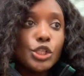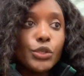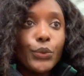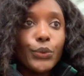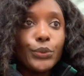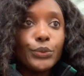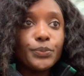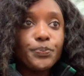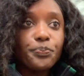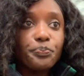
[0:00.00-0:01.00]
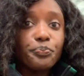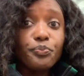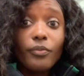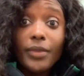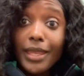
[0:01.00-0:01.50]
So
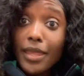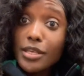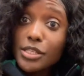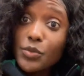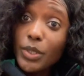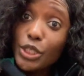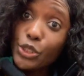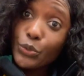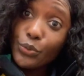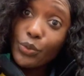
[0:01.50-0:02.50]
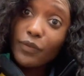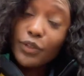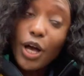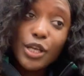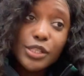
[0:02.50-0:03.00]
yeah, this is week 2 of
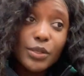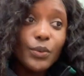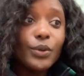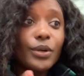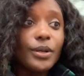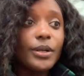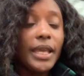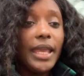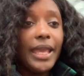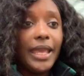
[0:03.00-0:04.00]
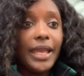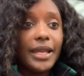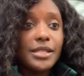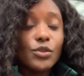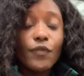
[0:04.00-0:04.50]
law school,
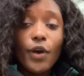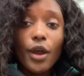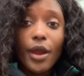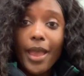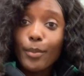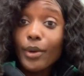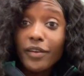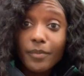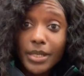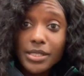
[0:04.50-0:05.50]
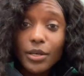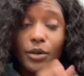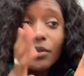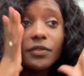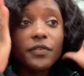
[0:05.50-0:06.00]
and so far I am proud of myself.